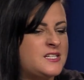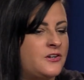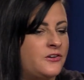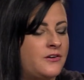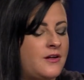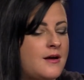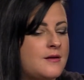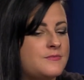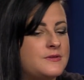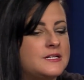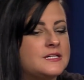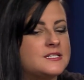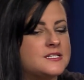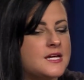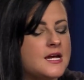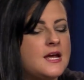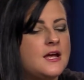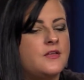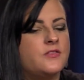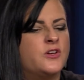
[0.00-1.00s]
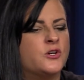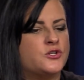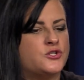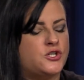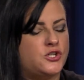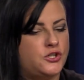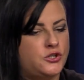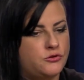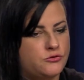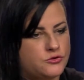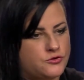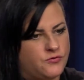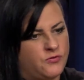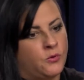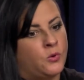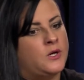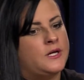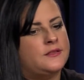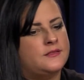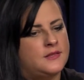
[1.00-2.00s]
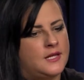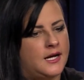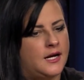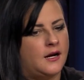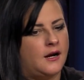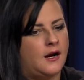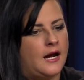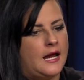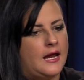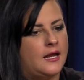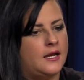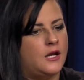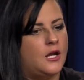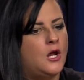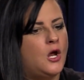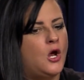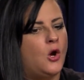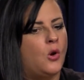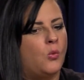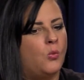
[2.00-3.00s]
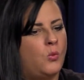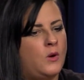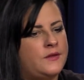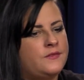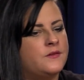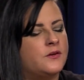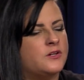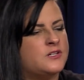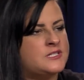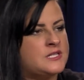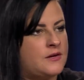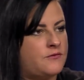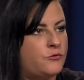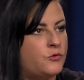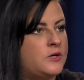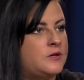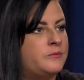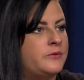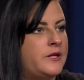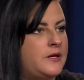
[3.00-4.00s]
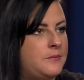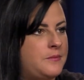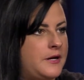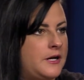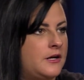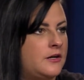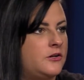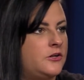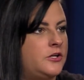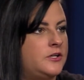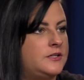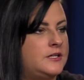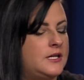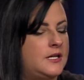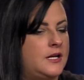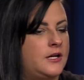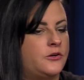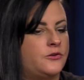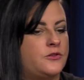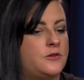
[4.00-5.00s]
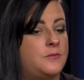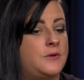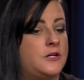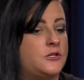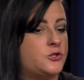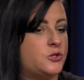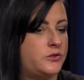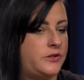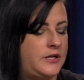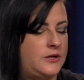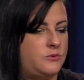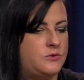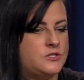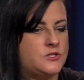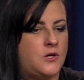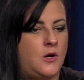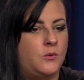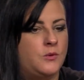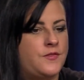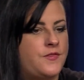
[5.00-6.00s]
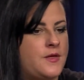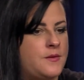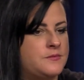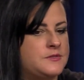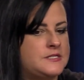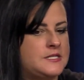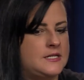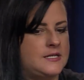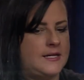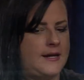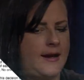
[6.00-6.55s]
or not, because there's a huge void there. And when there is that void, Planned Parenthood can enter the picture, like we saw with them sending